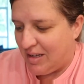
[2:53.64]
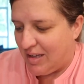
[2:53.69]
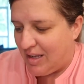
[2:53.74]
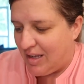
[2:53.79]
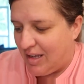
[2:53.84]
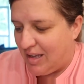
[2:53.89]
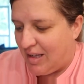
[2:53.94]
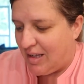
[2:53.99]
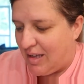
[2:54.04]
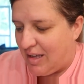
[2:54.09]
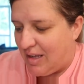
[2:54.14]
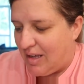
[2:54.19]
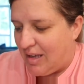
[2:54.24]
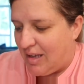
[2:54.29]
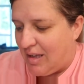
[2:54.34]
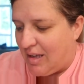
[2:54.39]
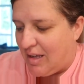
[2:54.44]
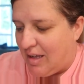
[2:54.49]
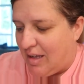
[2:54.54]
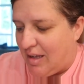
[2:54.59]

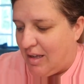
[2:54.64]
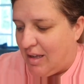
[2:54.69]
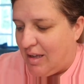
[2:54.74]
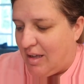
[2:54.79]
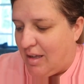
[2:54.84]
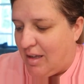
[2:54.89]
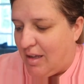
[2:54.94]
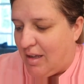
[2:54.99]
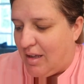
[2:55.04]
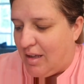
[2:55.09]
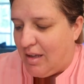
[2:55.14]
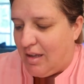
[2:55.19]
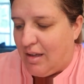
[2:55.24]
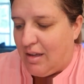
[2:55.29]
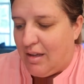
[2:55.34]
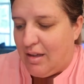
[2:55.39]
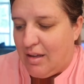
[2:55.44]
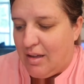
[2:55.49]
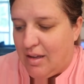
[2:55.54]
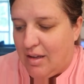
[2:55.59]

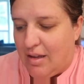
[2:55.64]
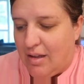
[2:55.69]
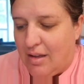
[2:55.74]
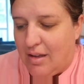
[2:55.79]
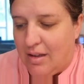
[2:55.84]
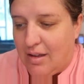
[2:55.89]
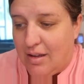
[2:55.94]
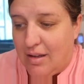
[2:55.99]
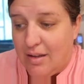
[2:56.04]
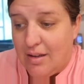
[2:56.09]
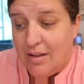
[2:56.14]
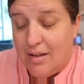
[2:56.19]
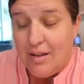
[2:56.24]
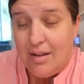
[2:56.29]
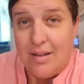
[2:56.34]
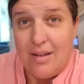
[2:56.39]
No one is speaking in this clip.